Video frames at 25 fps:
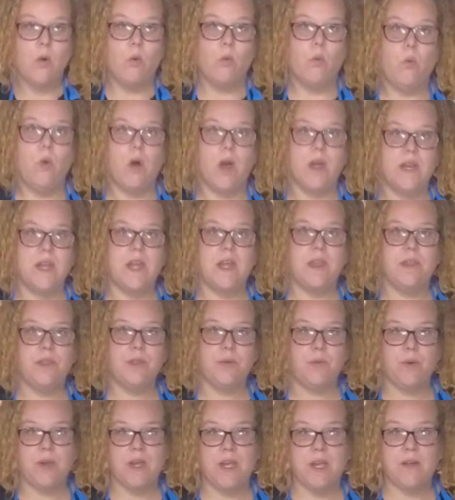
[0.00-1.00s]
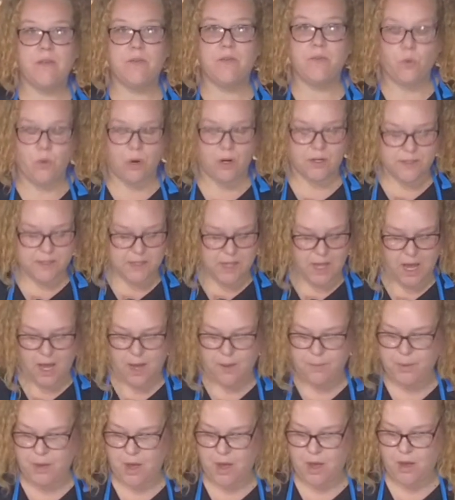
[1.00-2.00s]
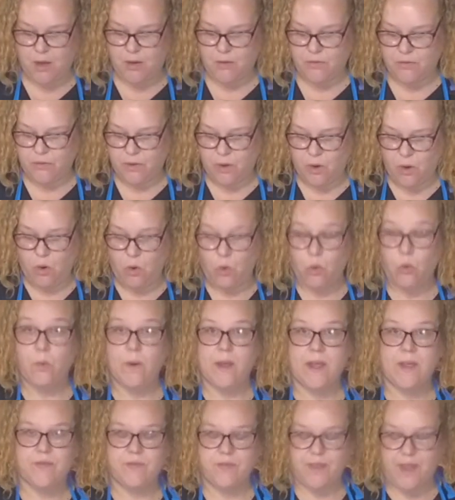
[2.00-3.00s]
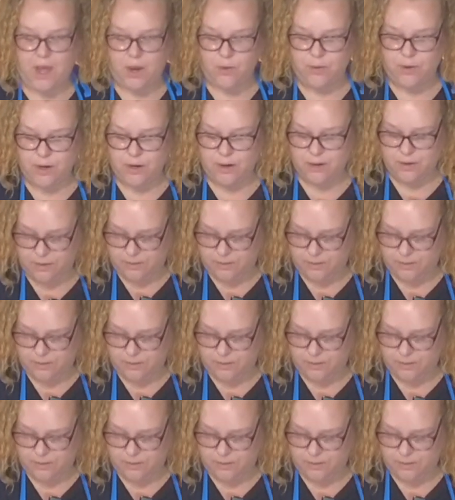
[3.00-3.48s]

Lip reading: 1 3/4 cup of whole wheat flour,